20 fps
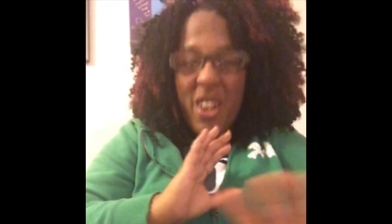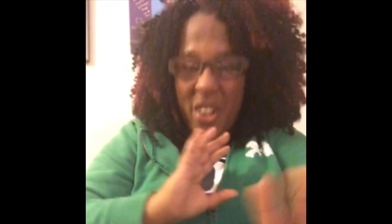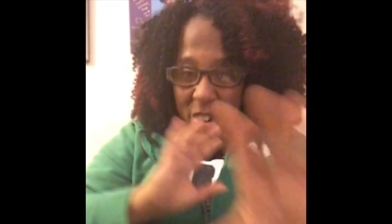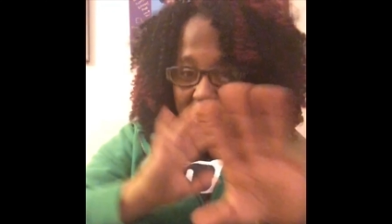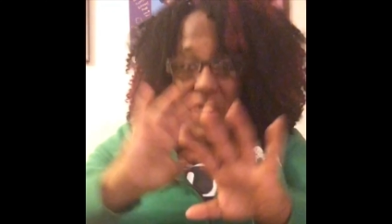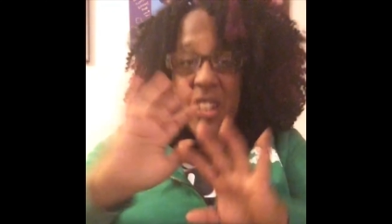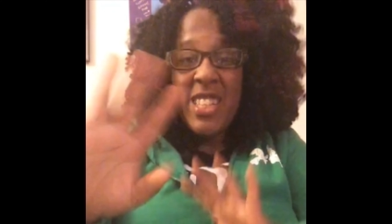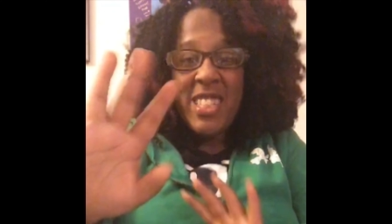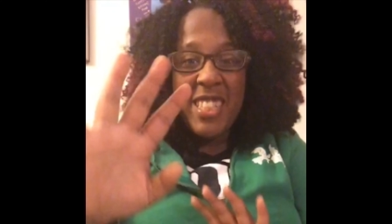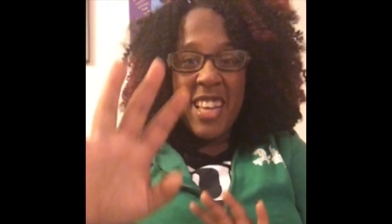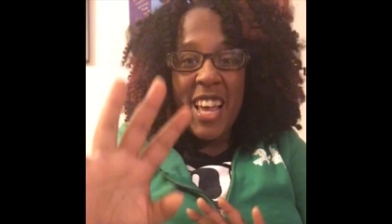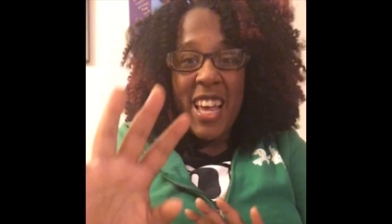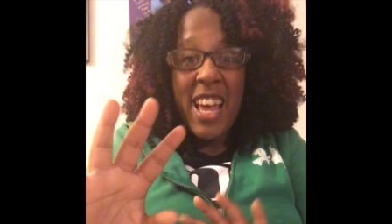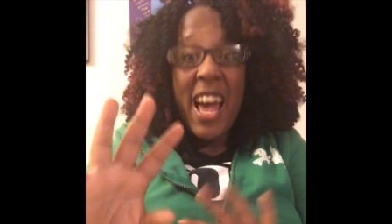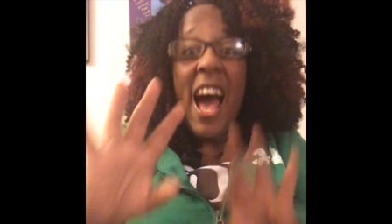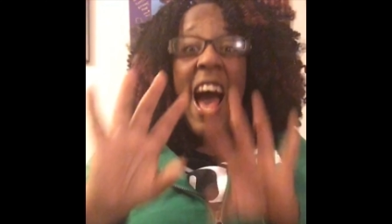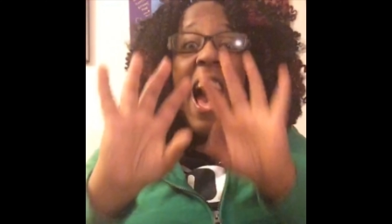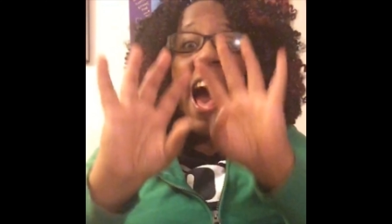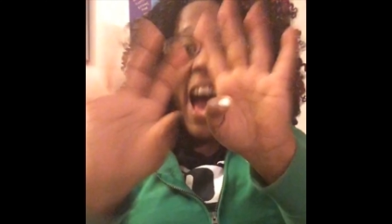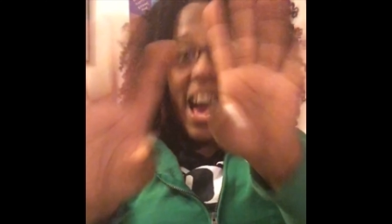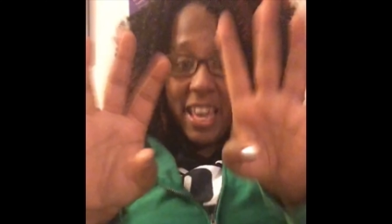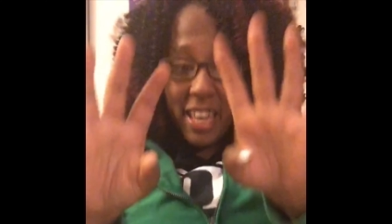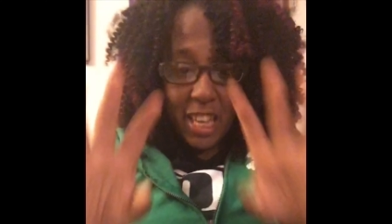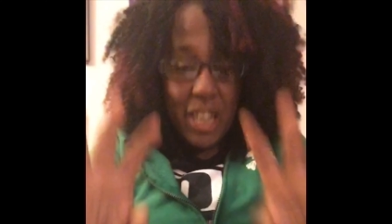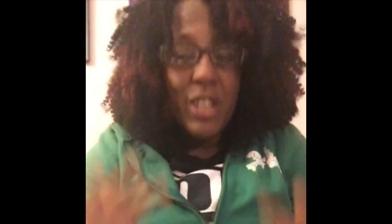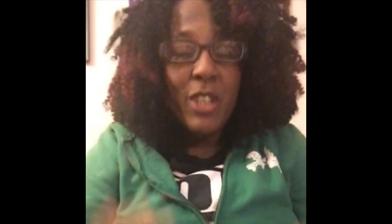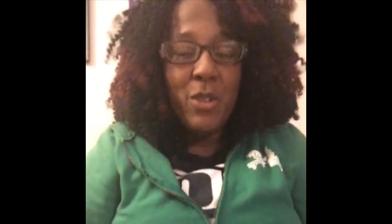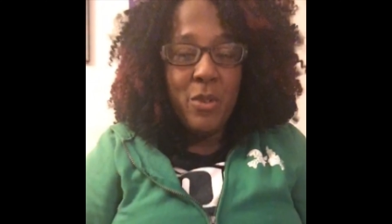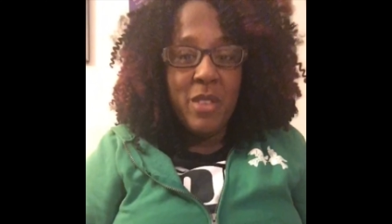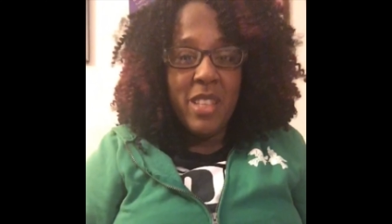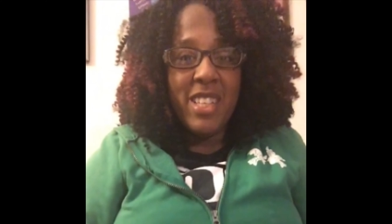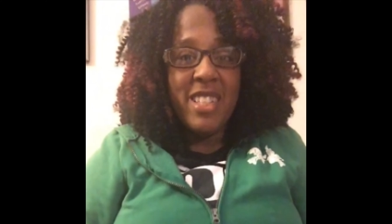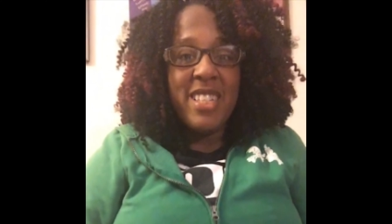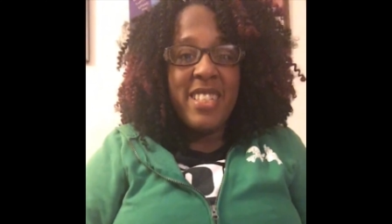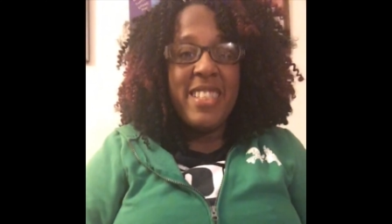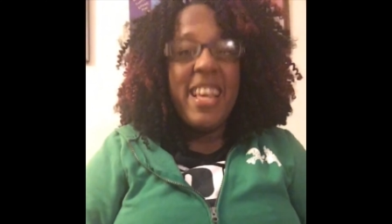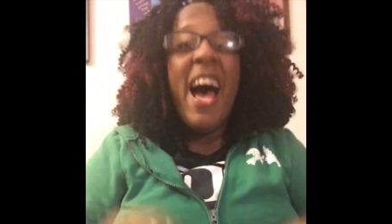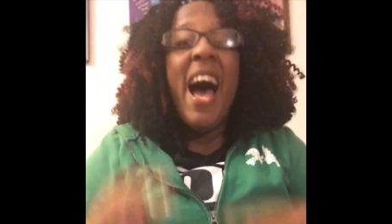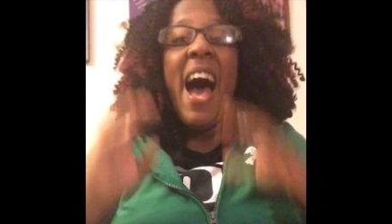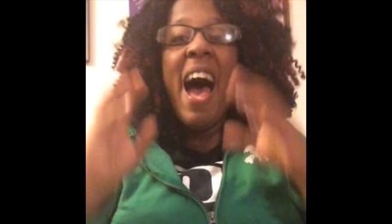I'm going to say I can do this.